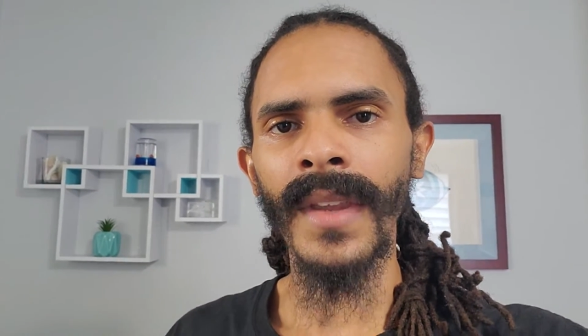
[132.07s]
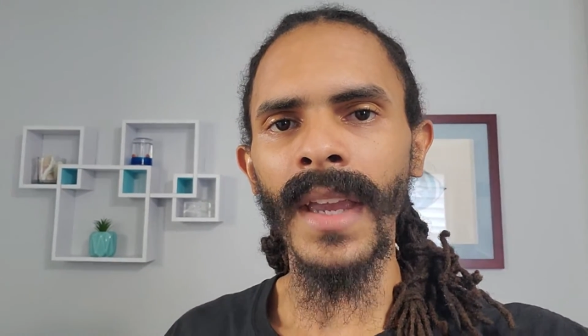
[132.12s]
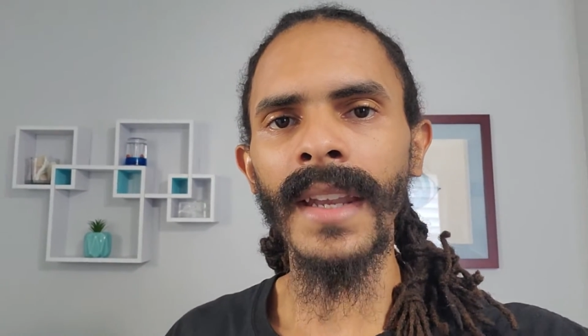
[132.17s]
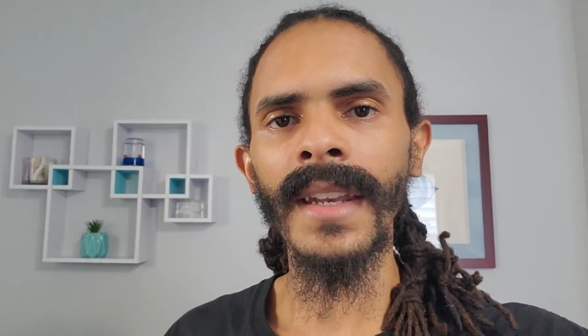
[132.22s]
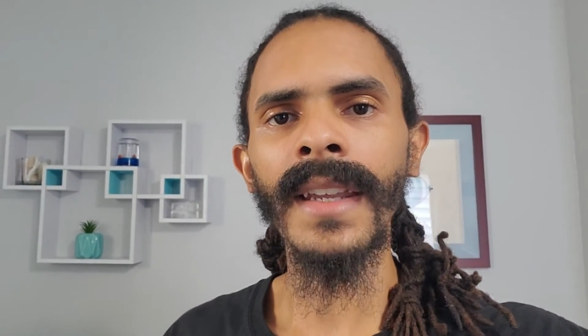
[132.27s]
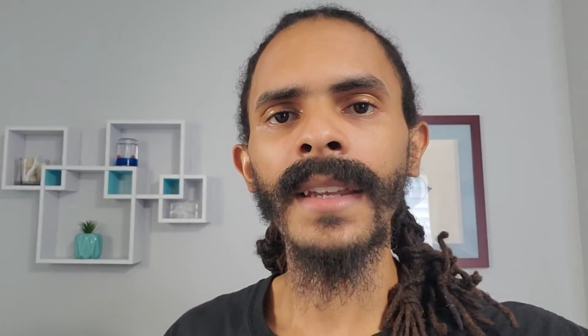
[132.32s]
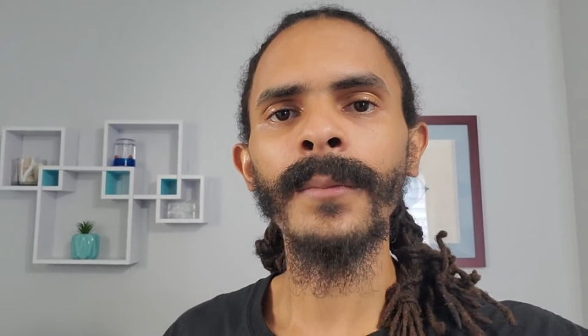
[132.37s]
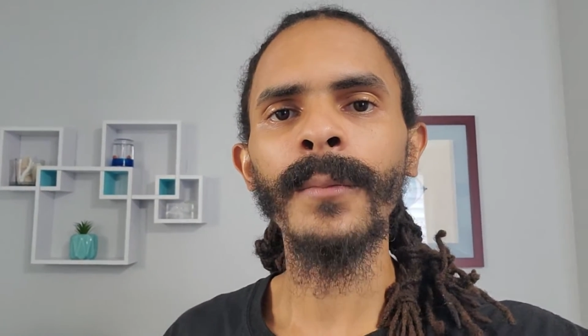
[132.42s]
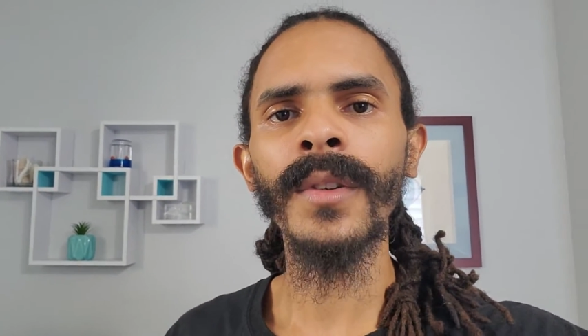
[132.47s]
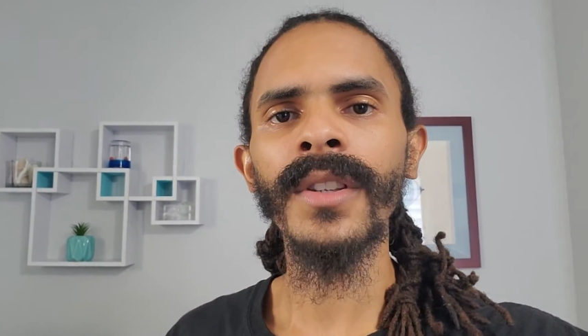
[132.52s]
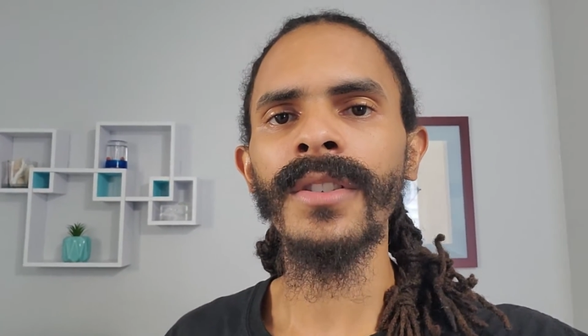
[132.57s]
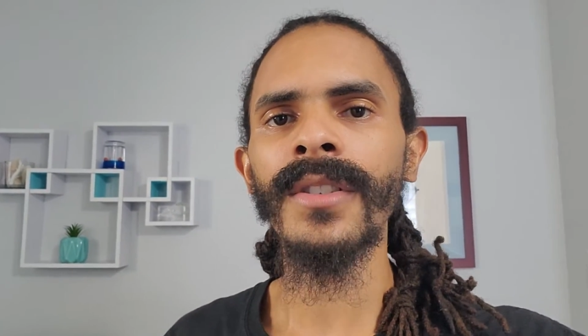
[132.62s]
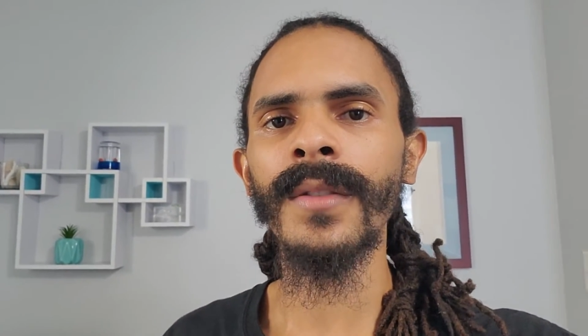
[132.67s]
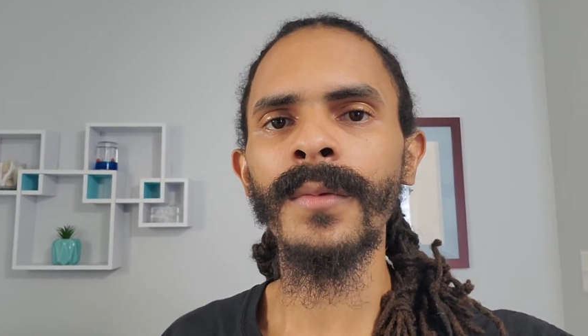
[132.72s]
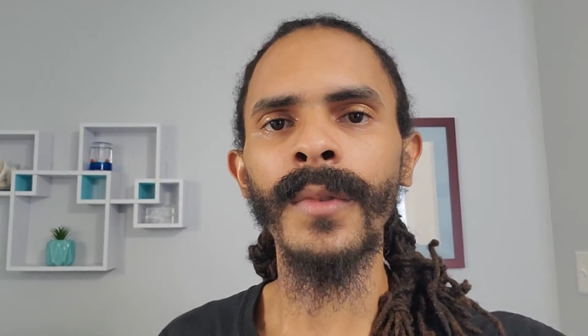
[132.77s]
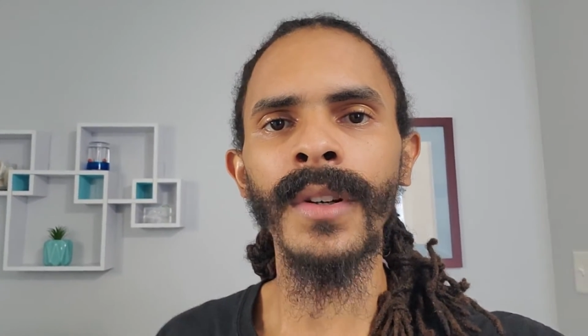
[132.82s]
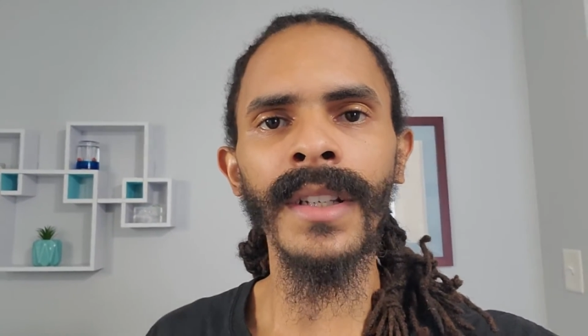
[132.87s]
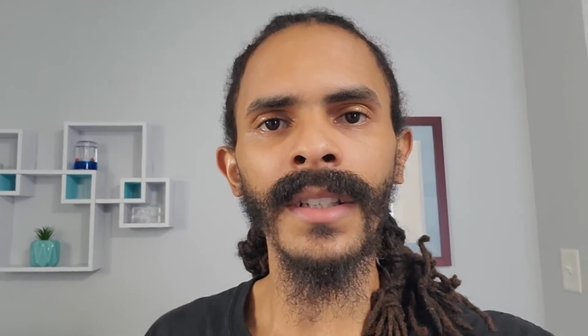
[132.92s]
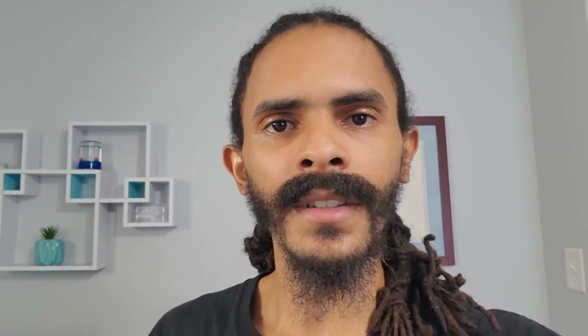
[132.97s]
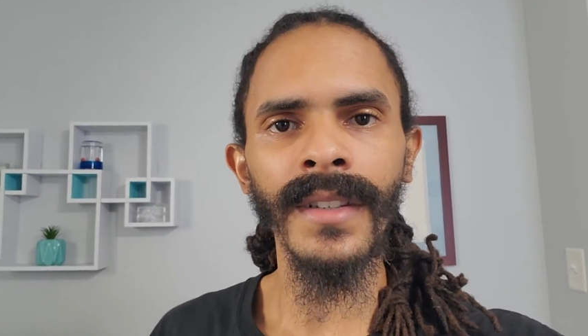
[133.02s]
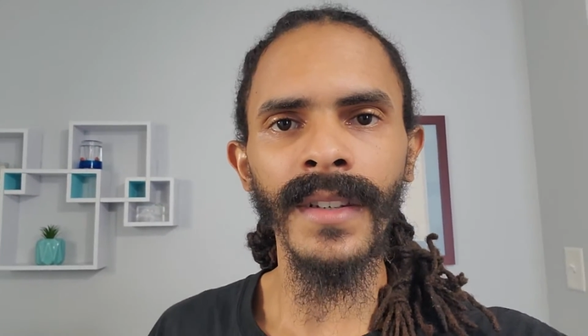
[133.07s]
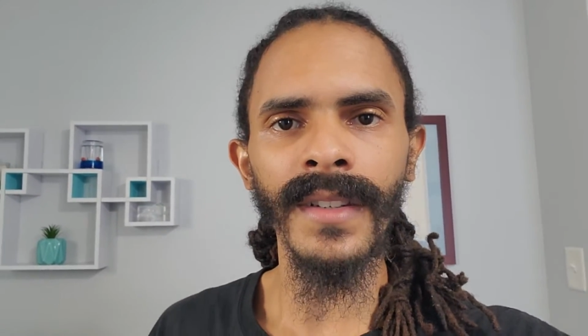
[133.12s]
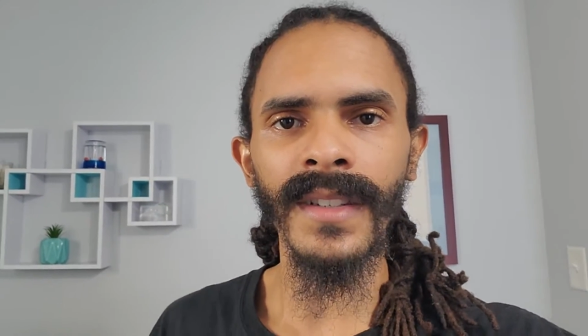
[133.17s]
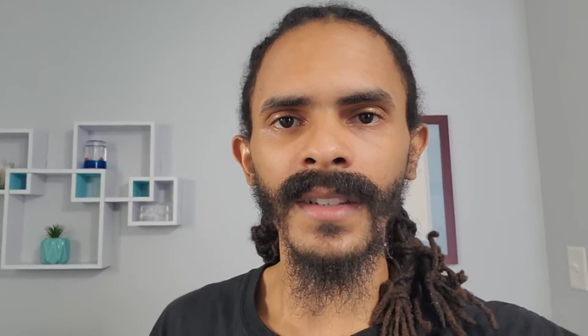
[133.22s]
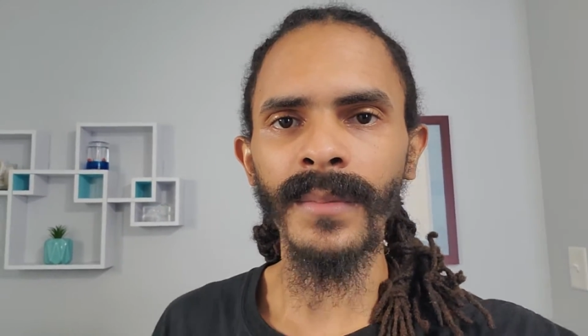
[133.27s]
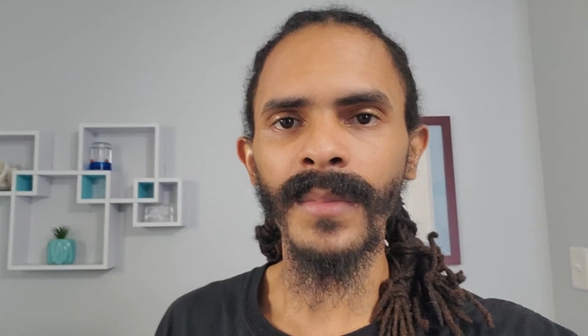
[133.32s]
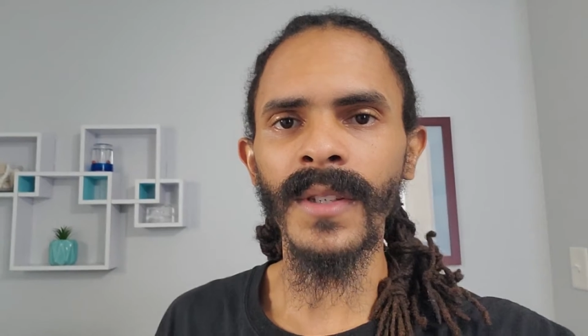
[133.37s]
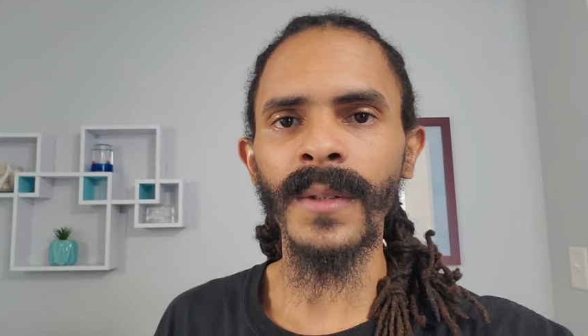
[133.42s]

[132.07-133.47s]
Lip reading: then we just went into some